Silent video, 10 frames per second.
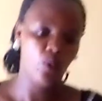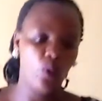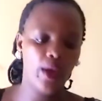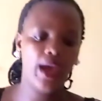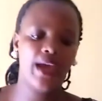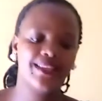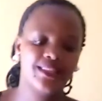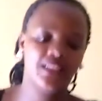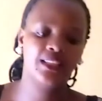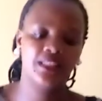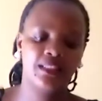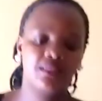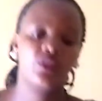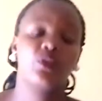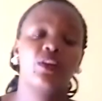where I said it's
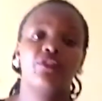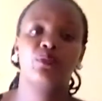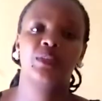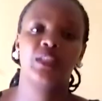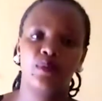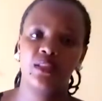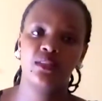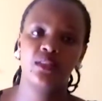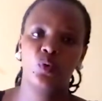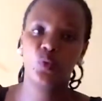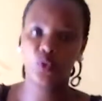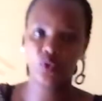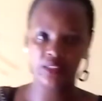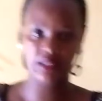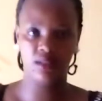Rolf Rutamasile who
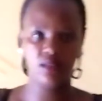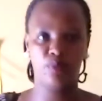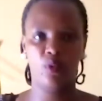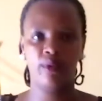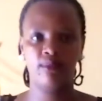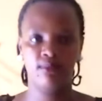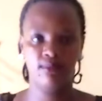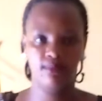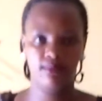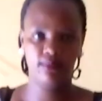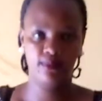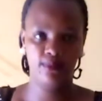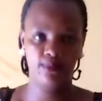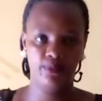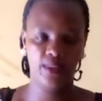wrote this poem.
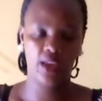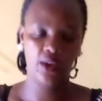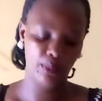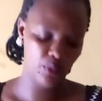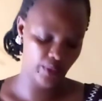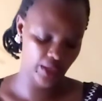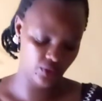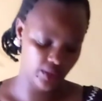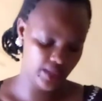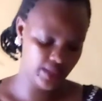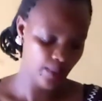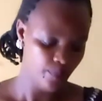I hope we are together.